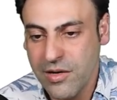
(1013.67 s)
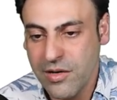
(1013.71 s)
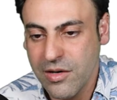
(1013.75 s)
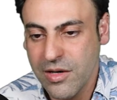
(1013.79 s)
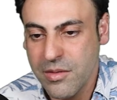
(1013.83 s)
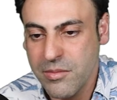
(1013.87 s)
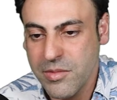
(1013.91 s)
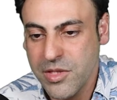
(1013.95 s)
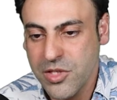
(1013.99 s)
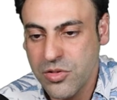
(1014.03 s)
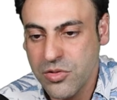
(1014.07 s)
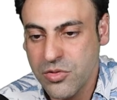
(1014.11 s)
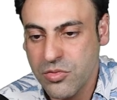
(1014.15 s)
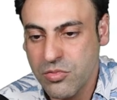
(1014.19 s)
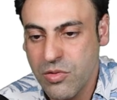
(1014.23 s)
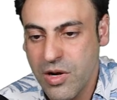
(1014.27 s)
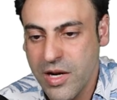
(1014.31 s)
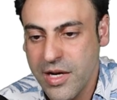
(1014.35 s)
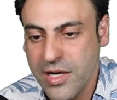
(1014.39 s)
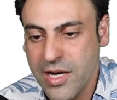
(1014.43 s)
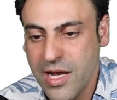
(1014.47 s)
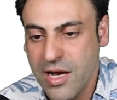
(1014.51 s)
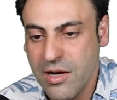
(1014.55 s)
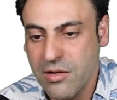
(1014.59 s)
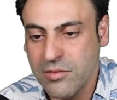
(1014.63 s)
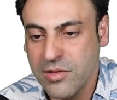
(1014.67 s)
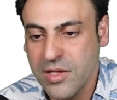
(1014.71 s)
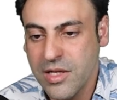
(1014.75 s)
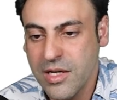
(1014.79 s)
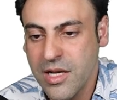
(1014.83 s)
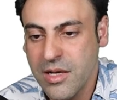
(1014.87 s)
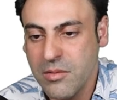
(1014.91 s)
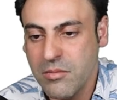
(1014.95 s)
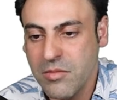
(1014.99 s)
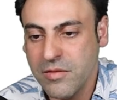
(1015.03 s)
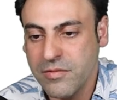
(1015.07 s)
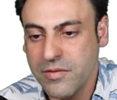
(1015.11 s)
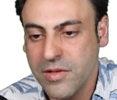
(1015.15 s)
Let me just write down the
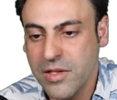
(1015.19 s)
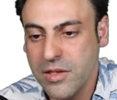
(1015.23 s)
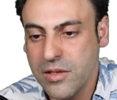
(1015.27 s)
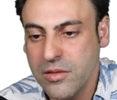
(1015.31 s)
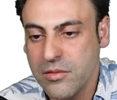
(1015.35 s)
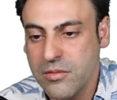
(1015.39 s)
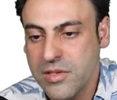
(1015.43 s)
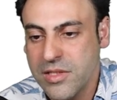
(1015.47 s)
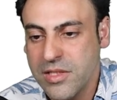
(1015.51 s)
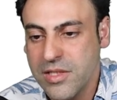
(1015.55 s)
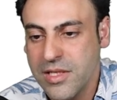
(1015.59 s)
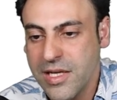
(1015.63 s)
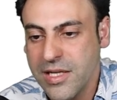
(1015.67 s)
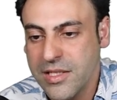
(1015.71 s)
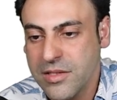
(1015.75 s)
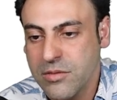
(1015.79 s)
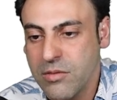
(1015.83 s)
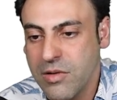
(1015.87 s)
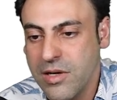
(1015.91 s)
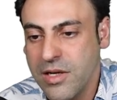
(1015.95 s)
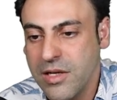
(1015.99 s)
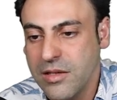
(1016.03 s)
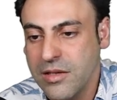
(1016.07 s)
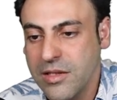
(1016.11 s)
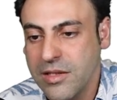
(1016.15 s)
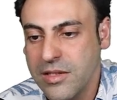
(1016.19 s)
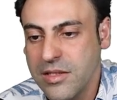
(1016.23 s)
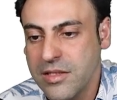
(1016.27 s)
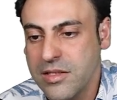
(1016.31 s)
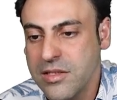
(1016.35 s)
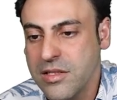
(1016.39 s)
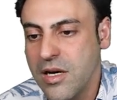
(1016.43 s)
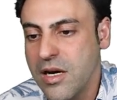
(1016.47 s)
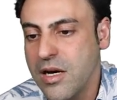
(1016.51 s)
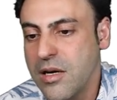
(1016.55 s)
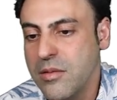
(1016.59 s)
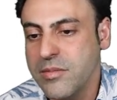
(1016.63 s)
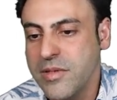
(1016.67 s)
name of the leucine as well on the
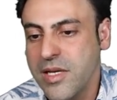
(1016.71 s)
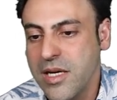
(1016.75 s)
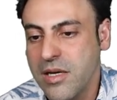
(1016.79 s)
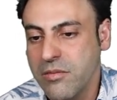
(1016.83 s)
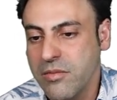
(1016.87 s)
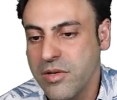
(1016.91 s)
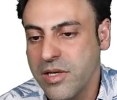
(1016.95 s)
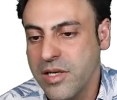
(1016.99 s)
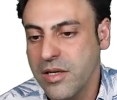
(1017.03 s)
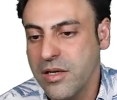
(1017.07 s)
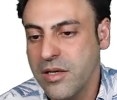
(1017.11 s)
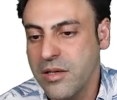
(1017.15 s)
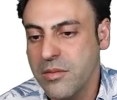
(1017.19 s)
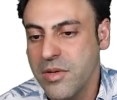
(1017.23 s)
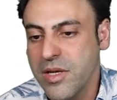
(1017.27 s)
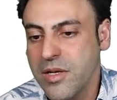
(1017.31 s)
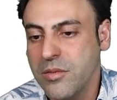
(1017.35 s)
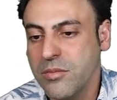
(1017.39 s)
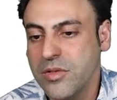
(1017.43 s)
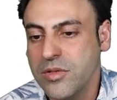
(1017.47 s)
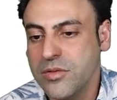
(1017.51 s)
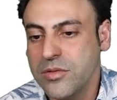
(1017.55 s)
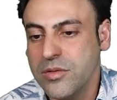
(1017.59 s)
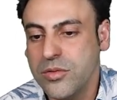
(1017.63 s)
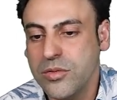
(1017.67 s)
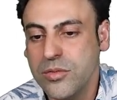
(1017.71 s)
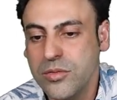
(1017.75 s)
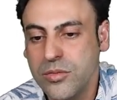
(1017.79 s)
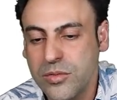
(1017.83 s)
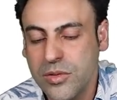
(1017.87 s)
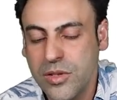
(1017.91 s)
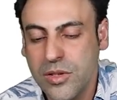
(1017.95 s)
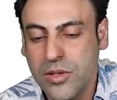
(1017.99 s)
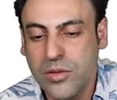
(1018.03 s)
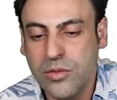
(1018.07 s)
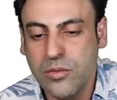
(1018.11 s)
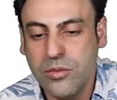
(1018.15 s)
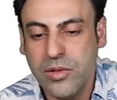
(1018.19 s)
top there. We're going to be able to
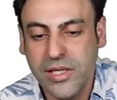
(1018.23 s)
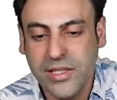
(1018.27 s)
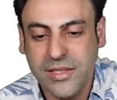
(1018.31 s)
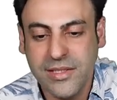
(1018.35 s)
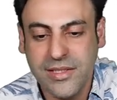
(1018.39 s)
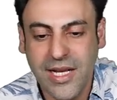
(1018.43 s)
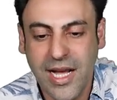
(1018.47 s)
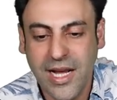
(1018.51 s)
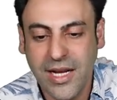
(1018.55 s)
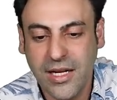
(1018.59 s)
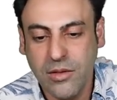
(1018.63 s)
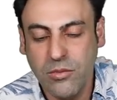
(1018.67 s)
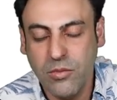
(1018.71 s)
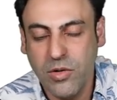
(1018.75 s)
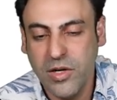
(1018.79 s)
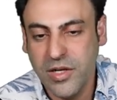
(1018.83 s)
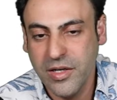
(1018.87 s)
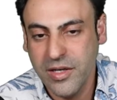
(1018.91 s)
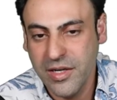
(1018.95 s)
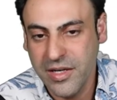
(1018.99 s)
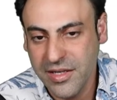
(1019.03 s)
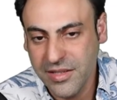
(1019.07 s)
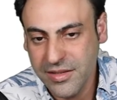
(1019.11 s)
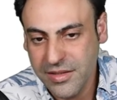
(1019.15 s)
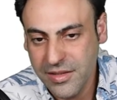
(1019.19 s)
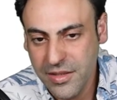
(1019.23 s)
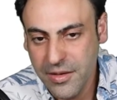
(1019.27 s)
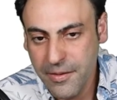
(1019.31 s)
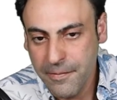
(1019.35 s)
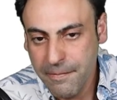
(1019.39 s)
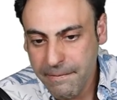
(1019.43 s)
know exactly what it is.